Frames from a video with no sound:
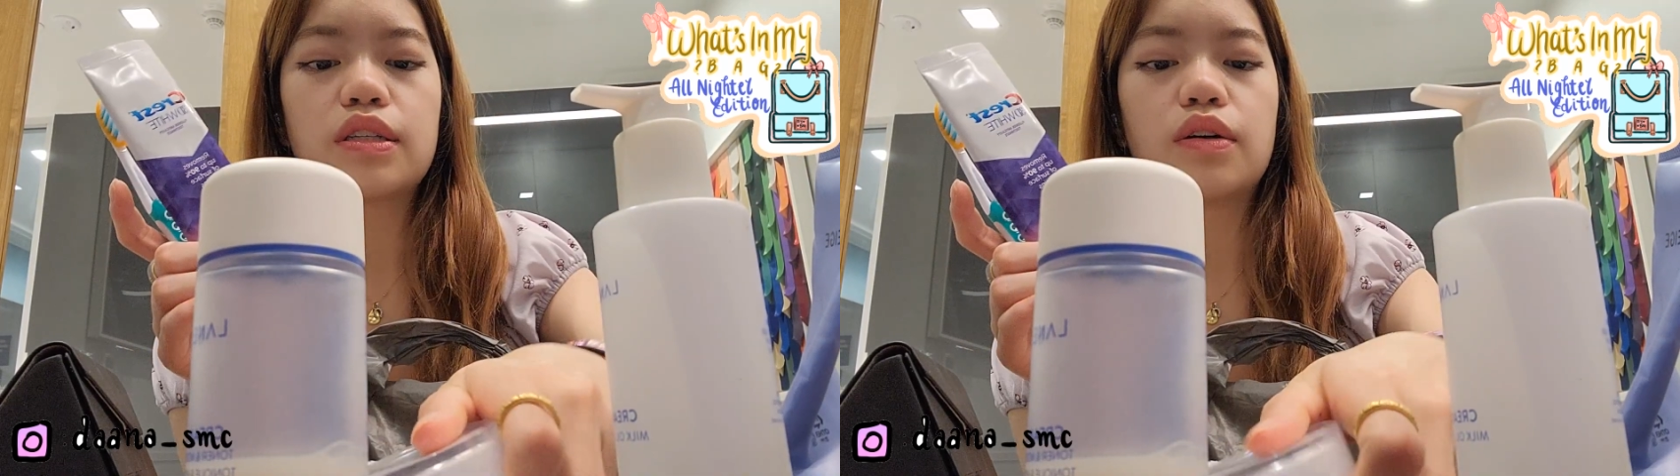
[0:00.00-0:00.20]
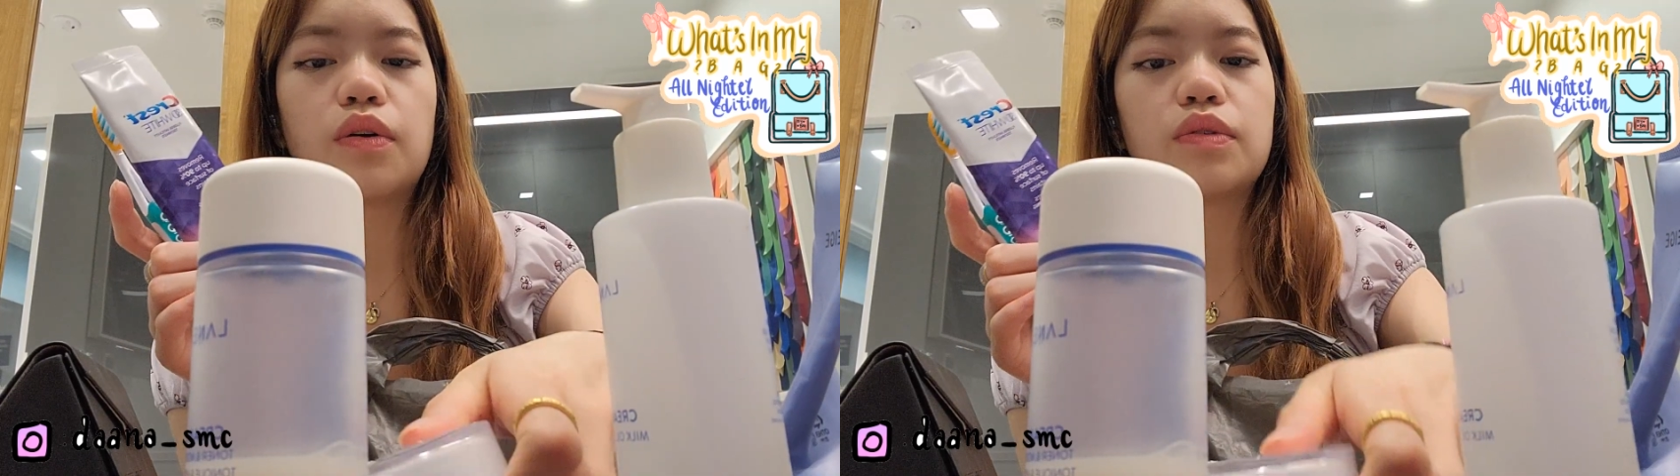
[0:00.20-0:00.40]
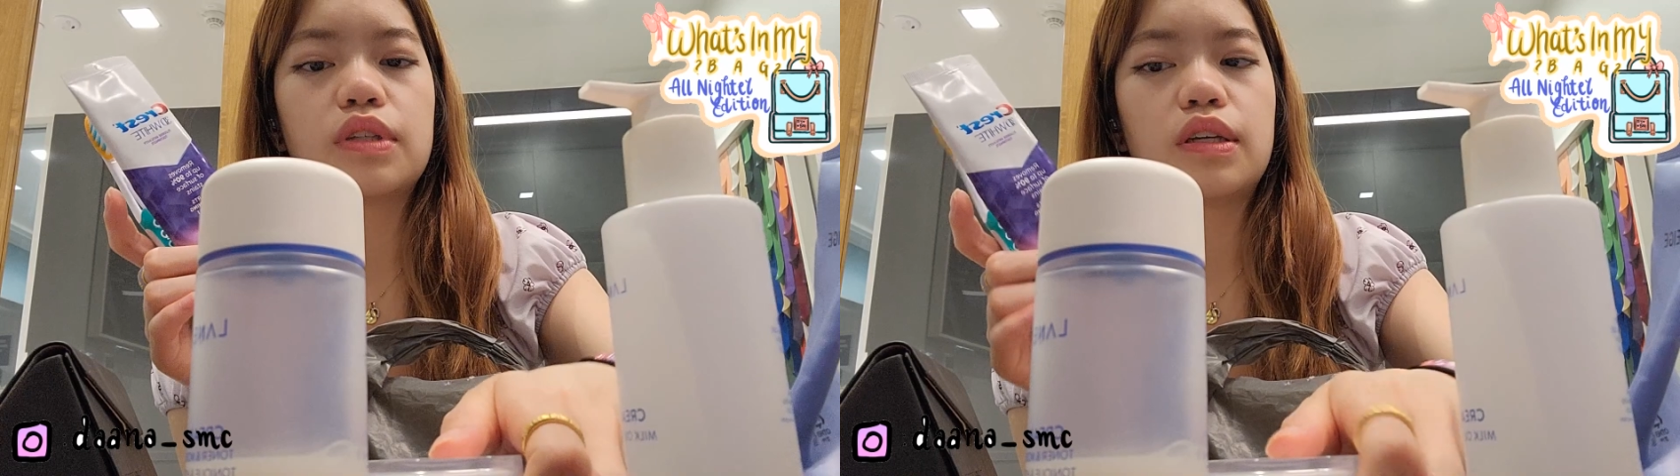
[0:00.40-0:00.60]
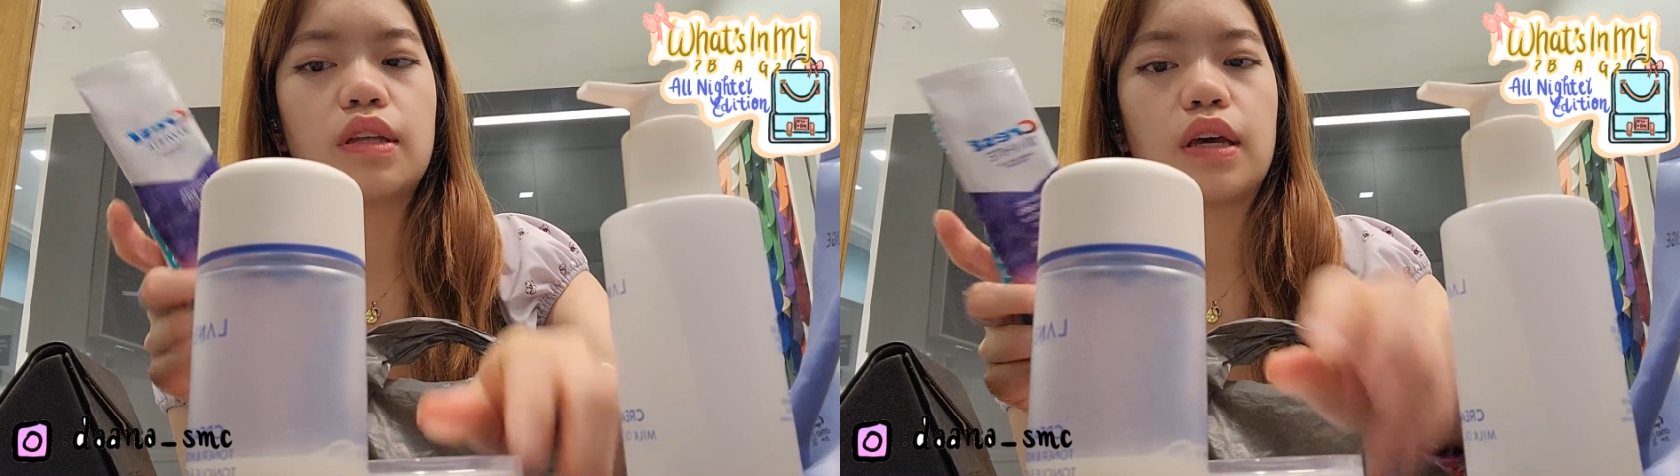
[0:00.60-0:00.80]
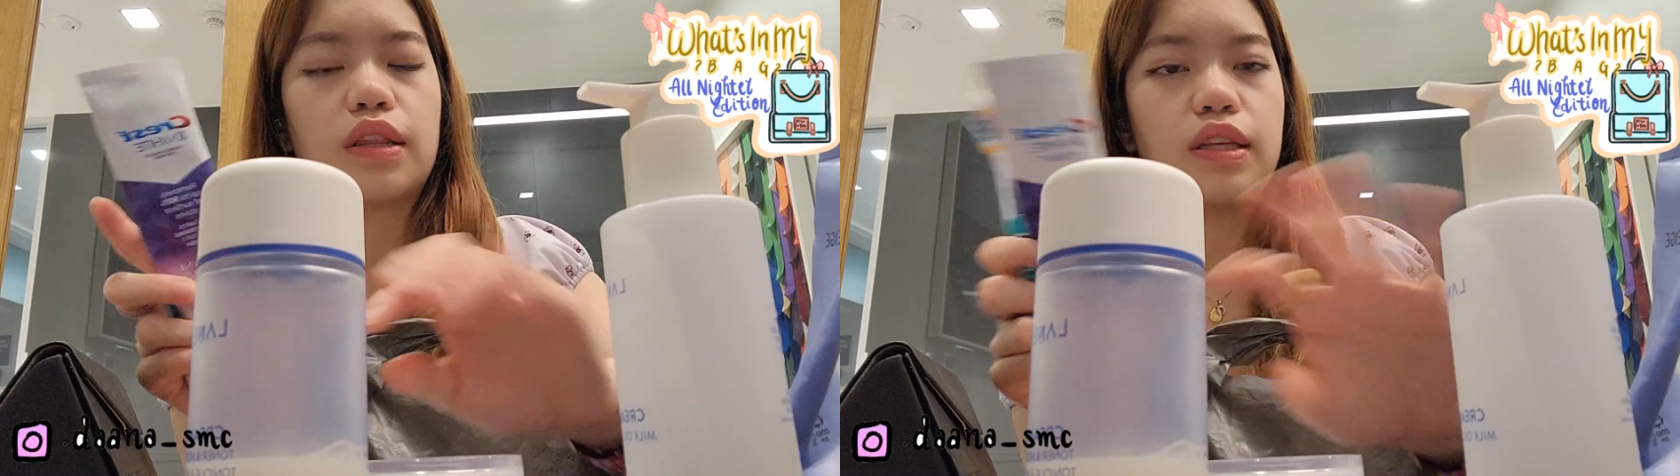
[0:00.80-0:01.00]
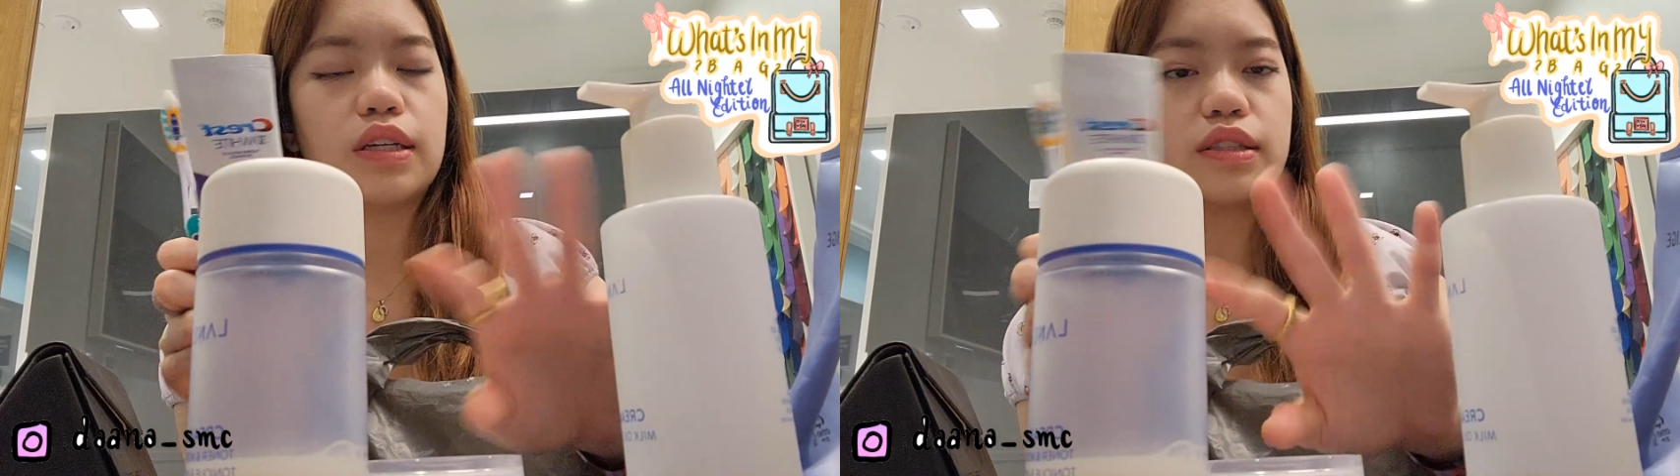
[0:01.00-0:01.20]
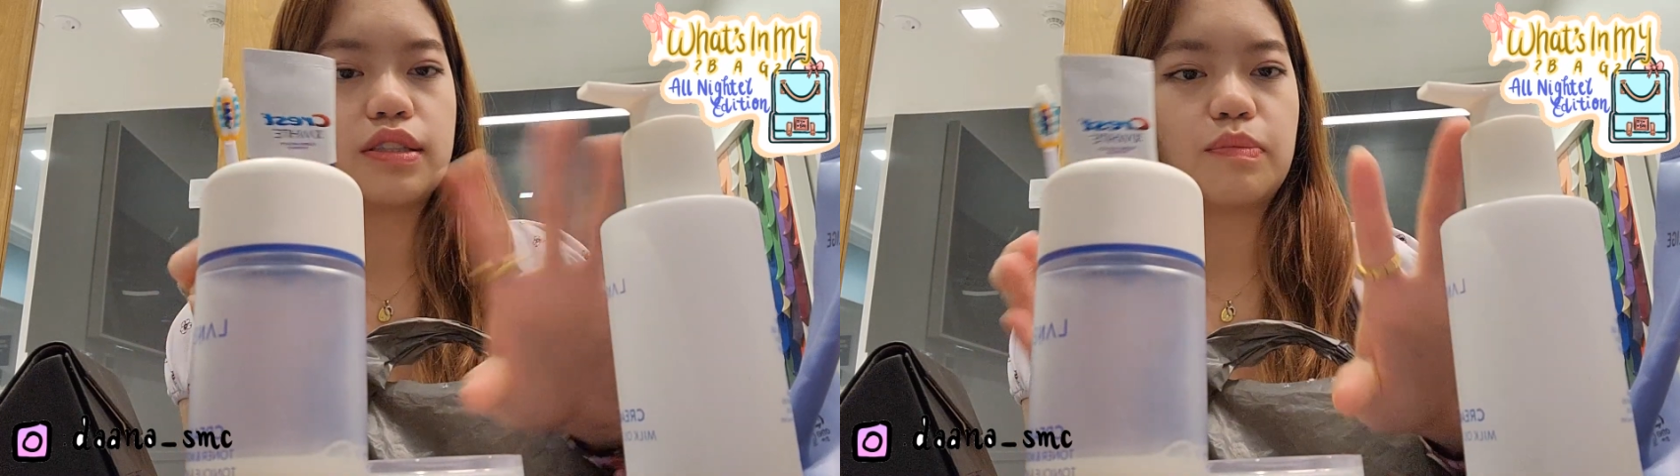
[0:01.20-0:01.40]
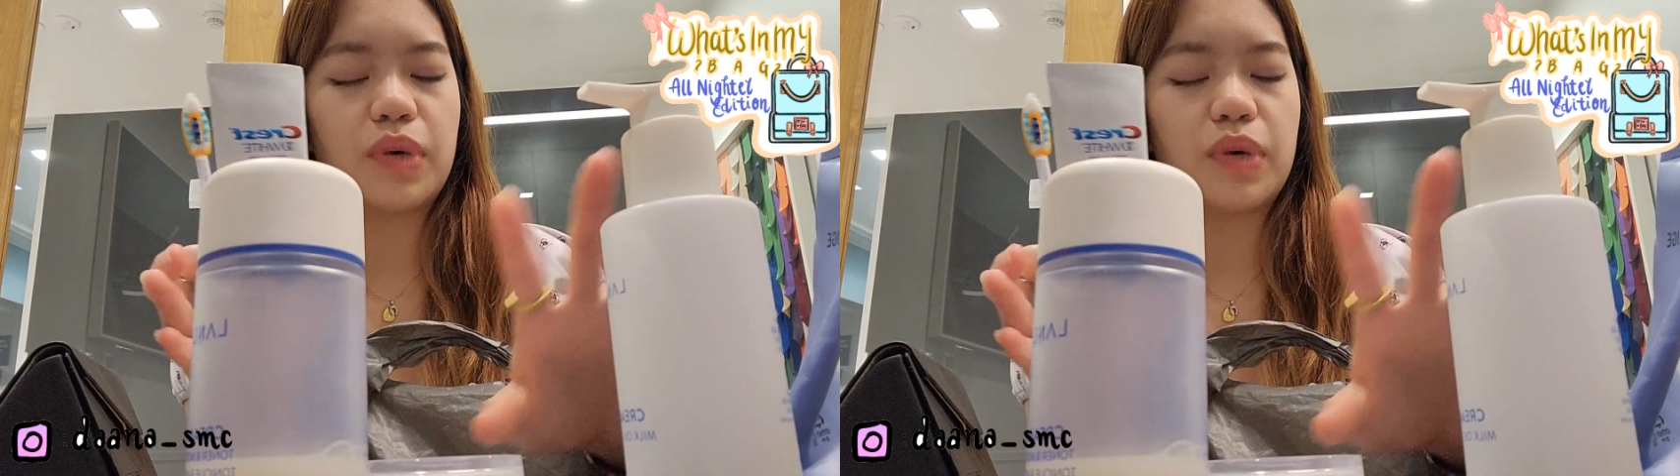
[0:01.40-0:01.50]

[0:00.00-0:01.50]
isn't only like this,